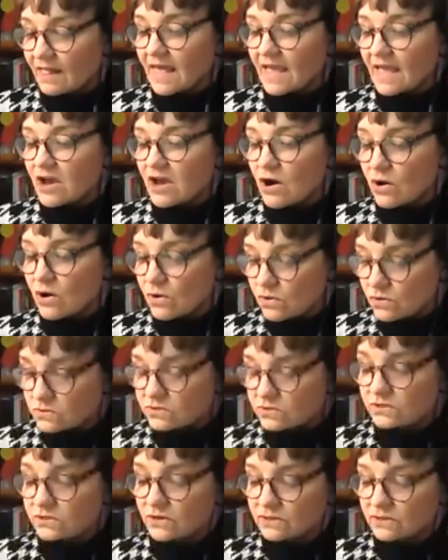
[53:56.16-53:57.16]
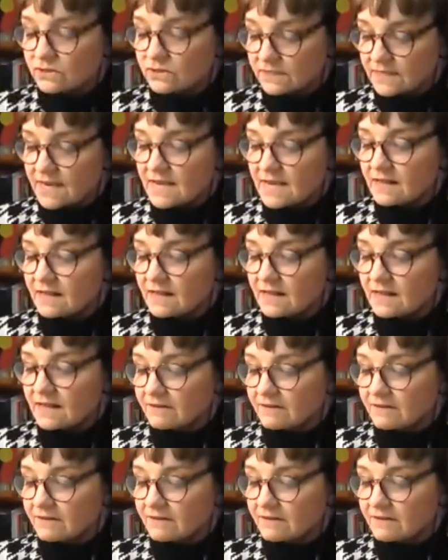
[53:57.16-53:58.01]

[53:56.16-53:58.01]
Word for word: they are also seeing the